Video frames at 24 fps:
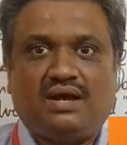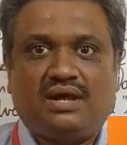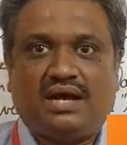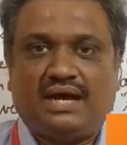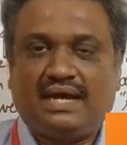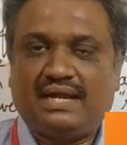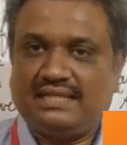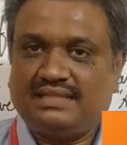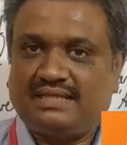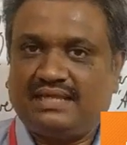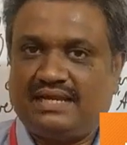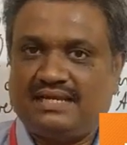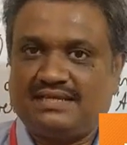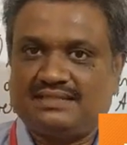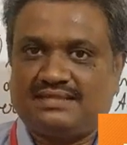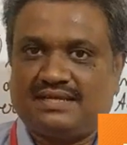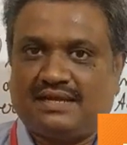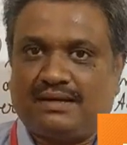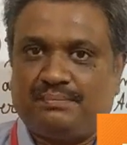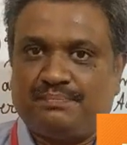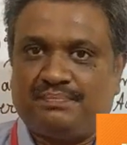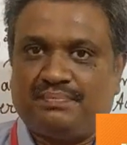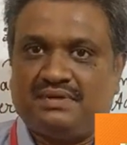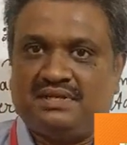Another
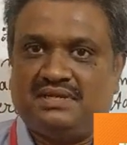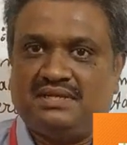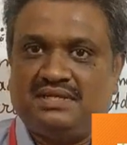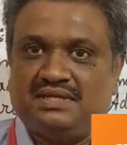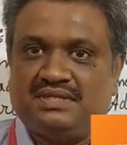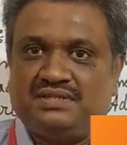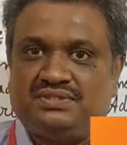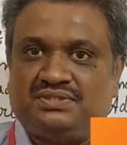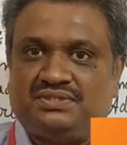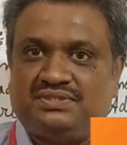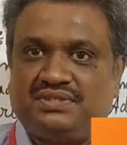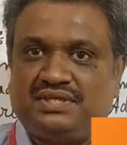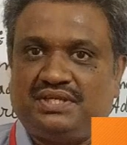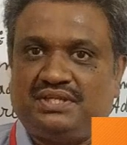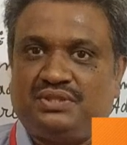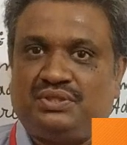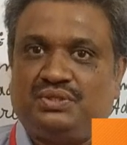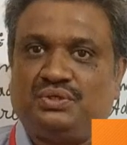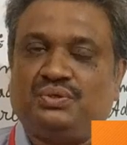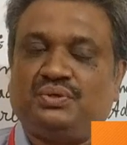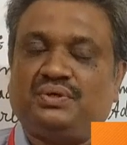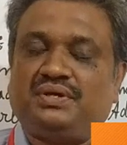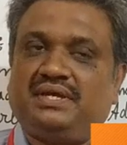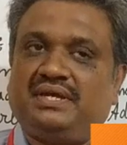example.
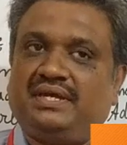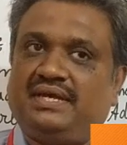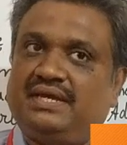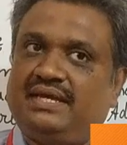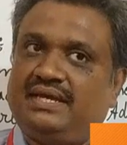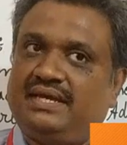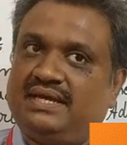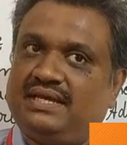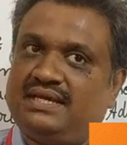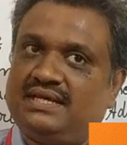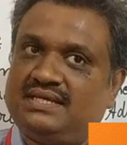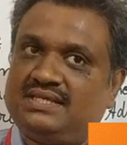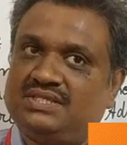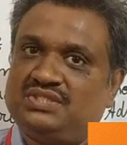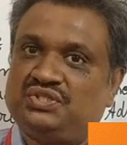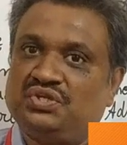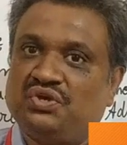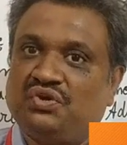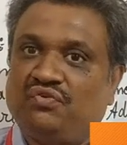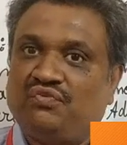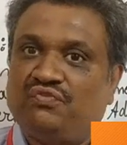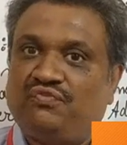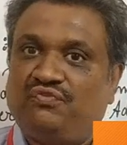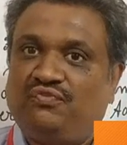Sidhu
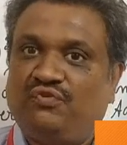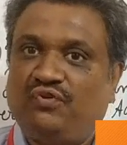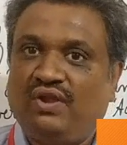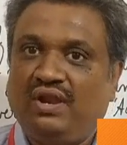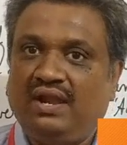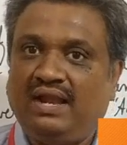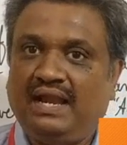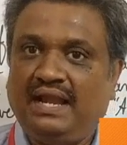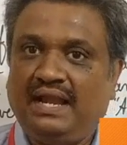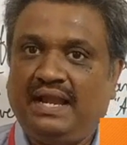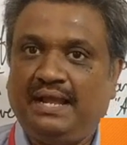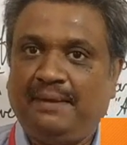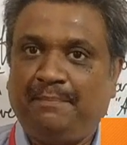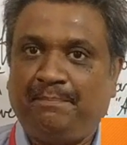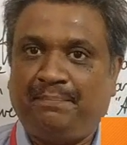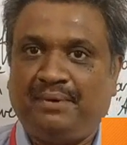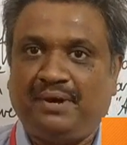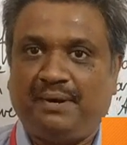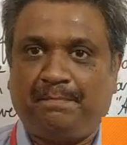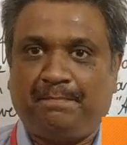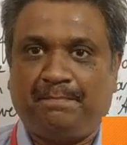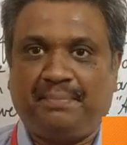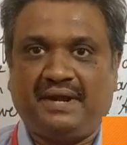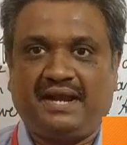is fully
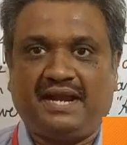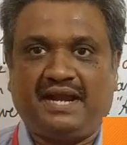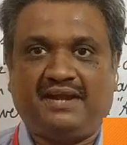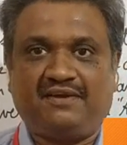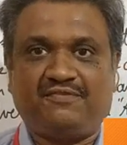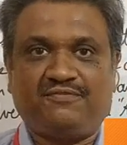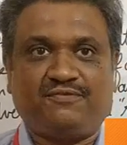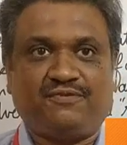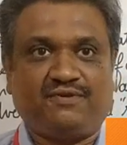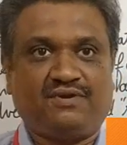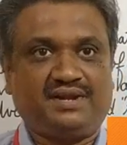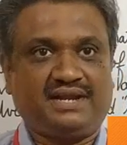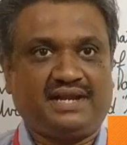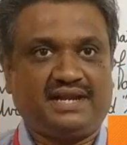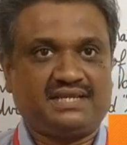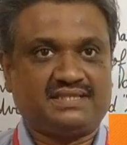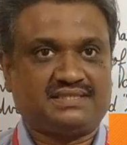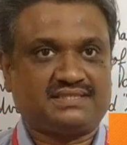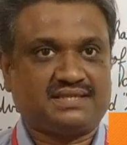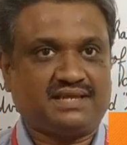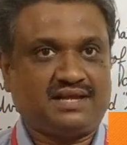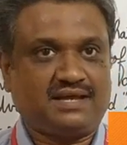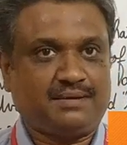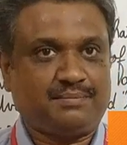prepared for
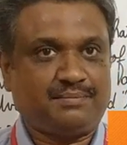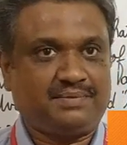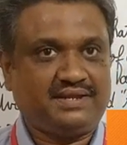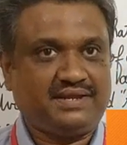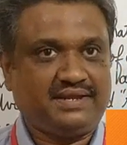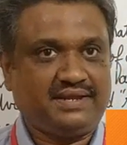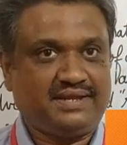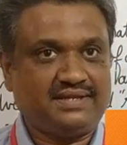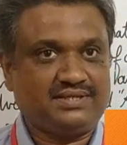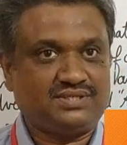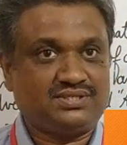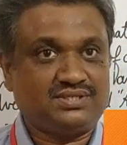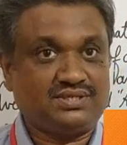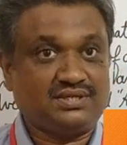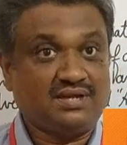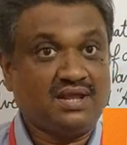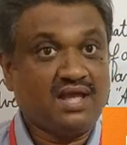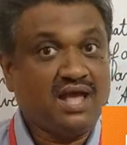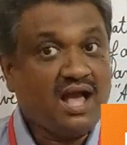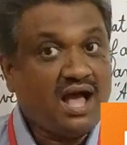examination.